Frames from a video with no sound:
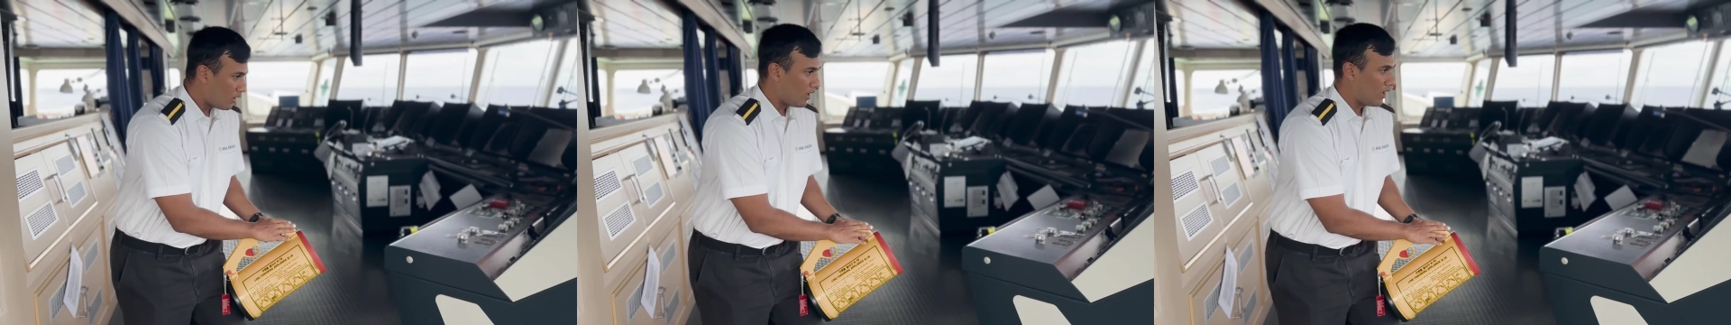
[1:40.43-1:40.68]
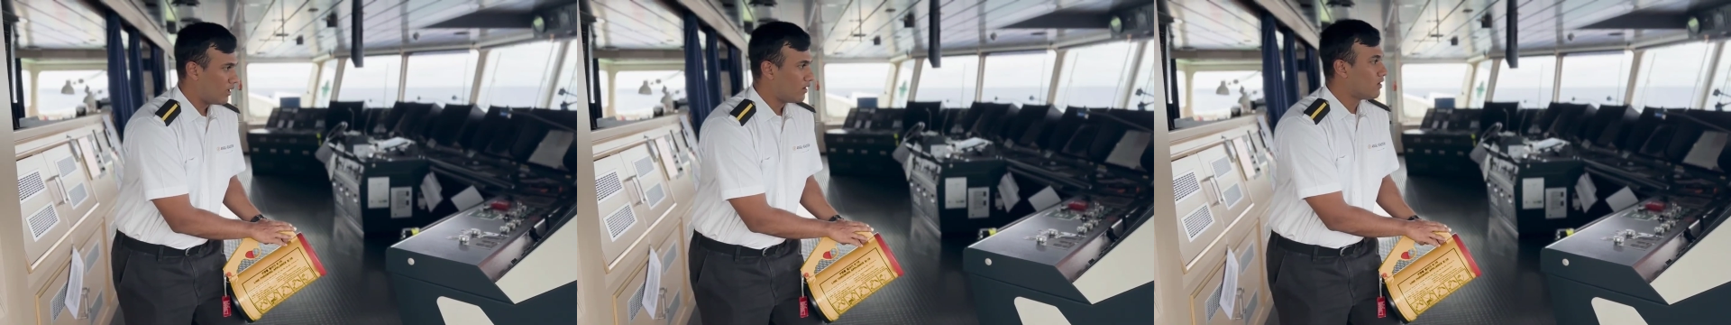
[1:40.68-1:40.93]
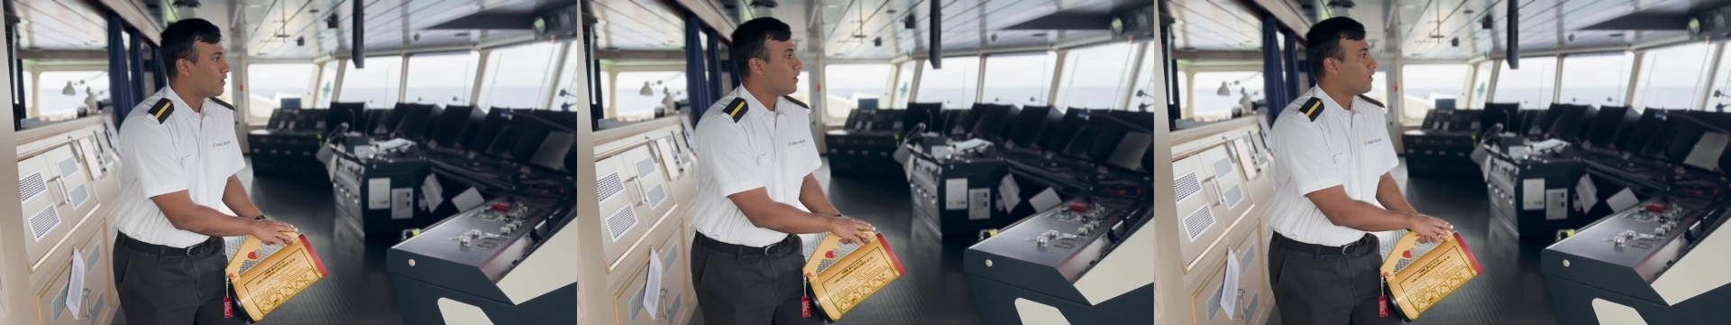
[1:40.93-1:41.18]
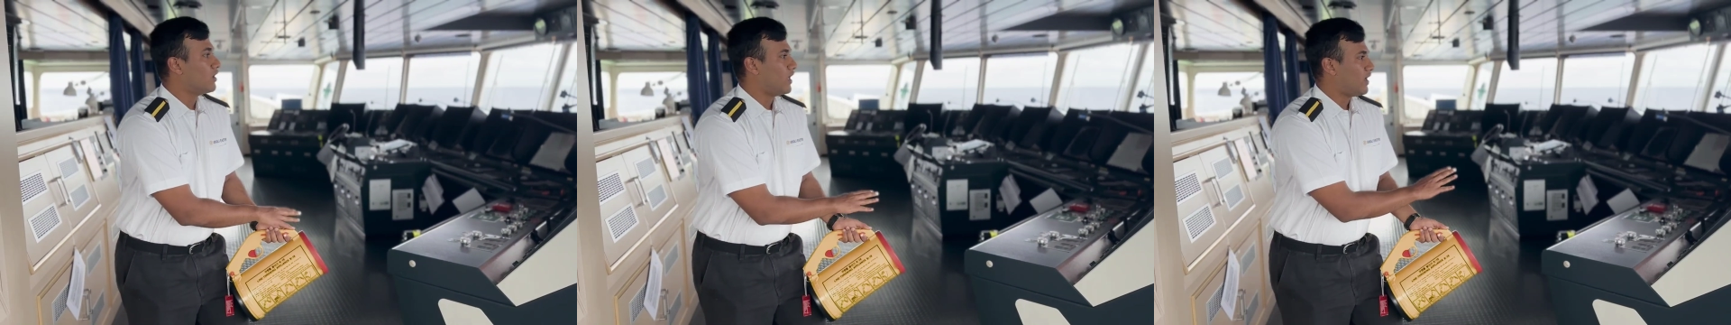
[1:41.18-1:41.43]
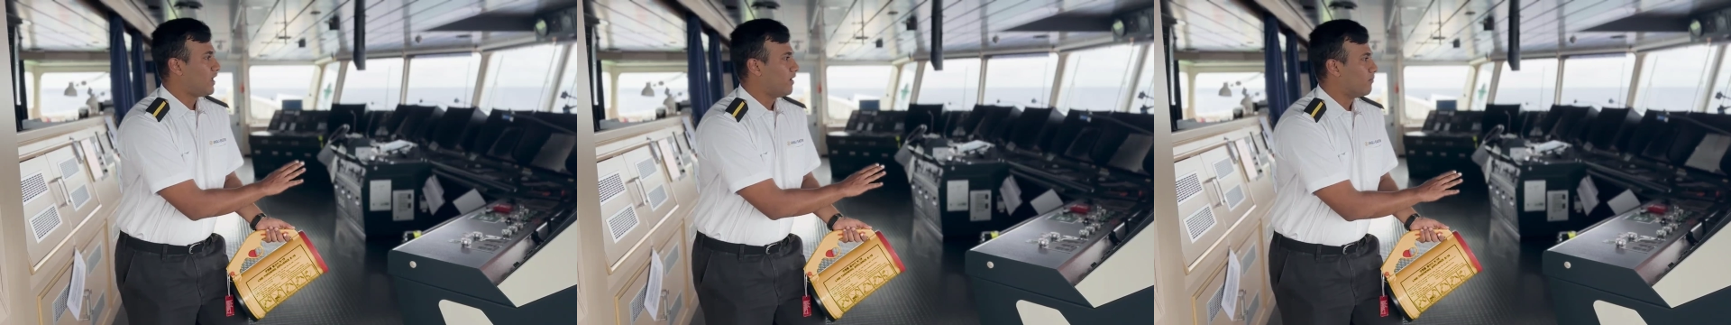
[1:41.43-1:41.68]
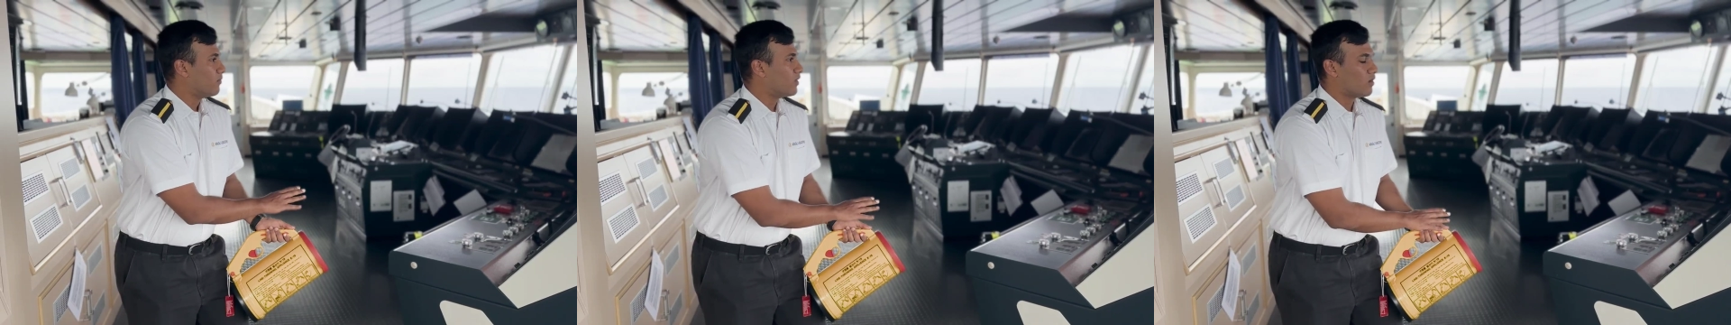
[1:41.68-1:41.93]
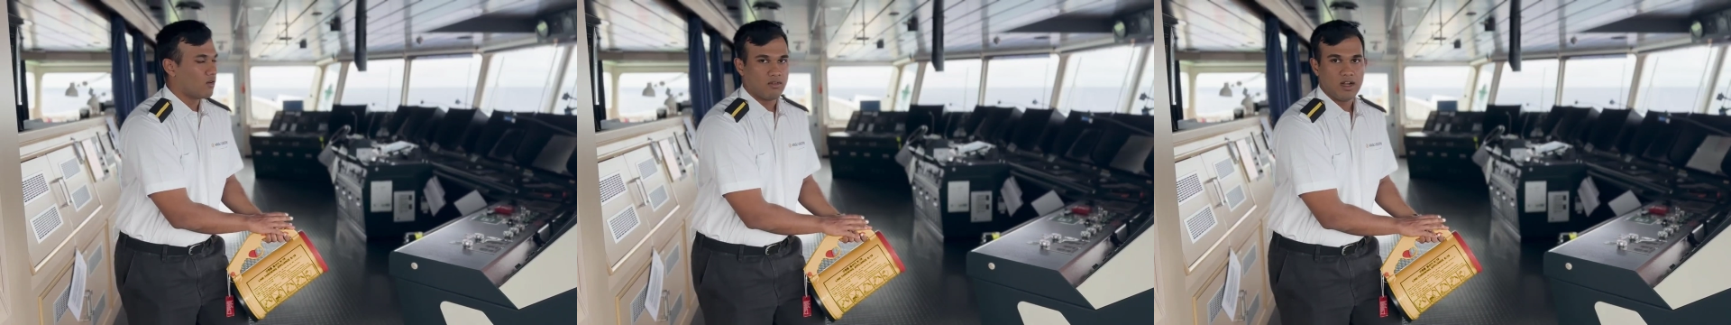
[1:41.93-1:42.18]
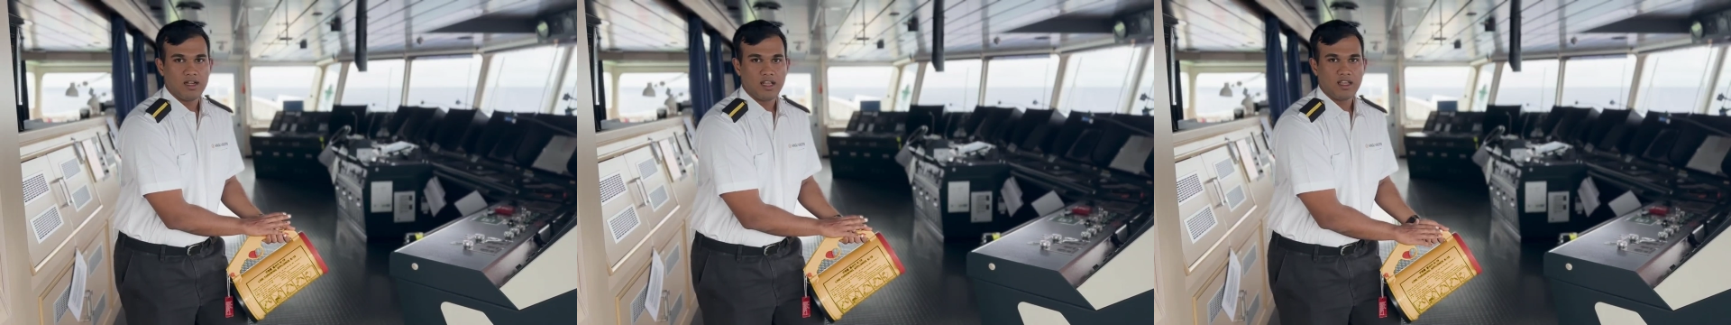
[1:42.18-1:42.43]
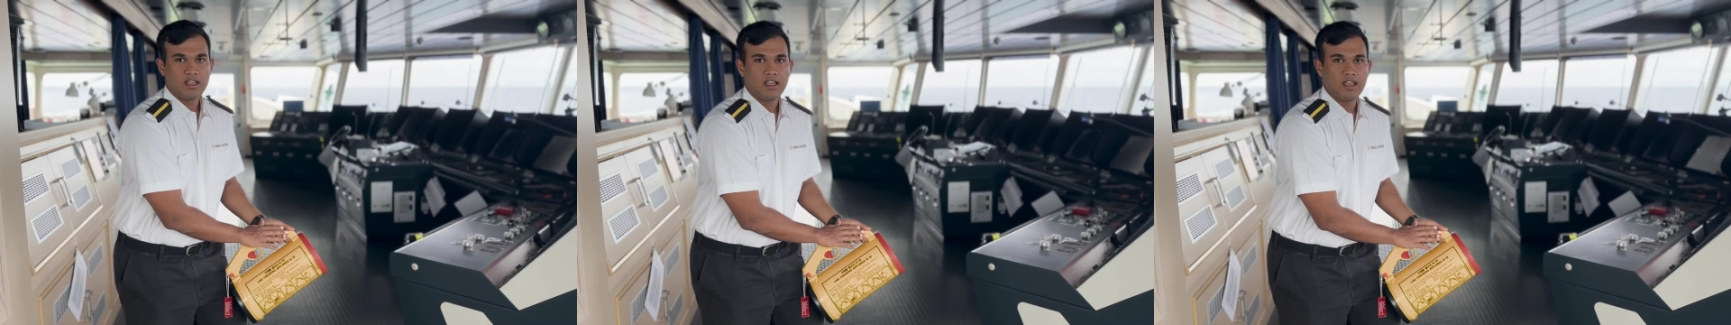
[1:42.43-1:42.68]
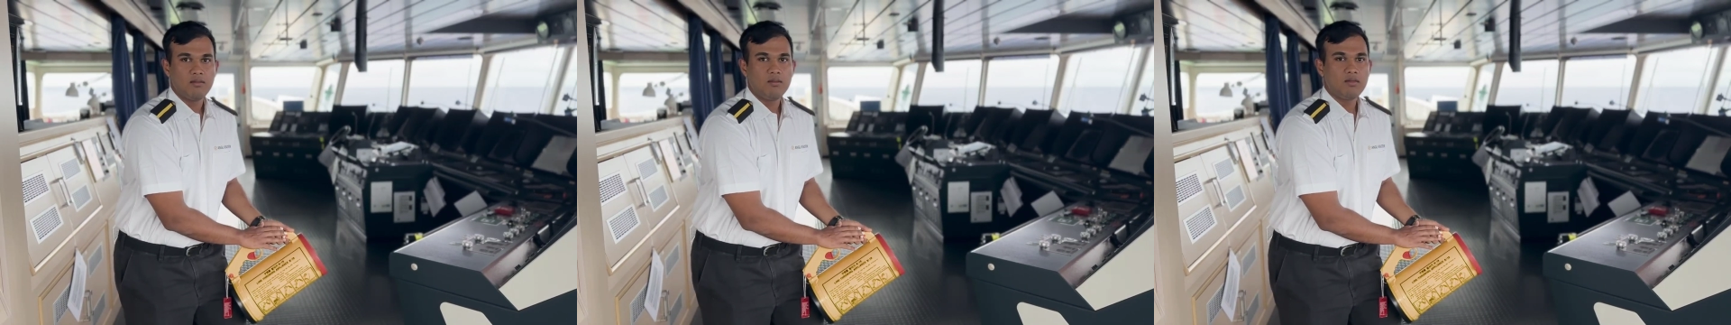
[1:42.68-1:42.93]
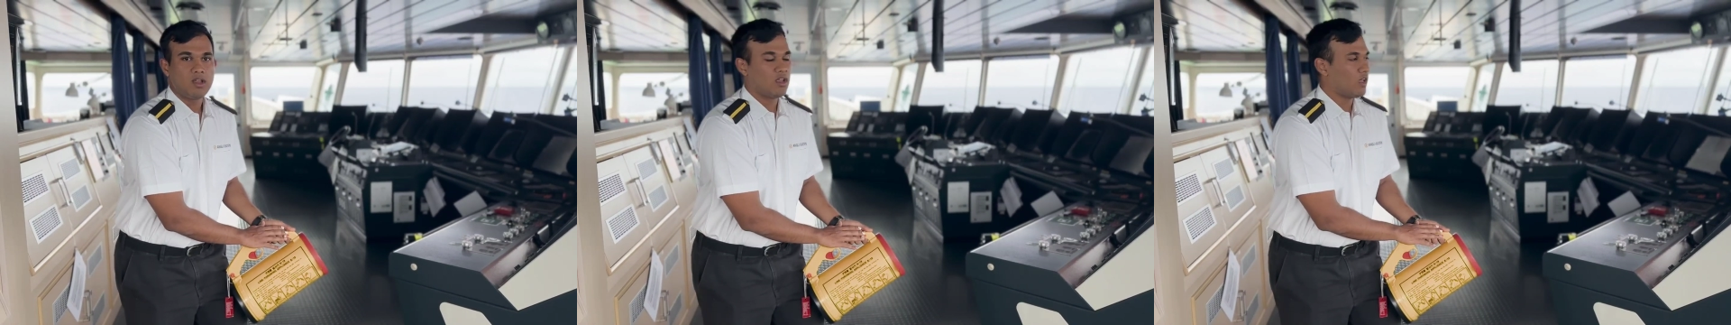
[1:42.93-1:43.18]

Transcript: and take aim. By taking aim,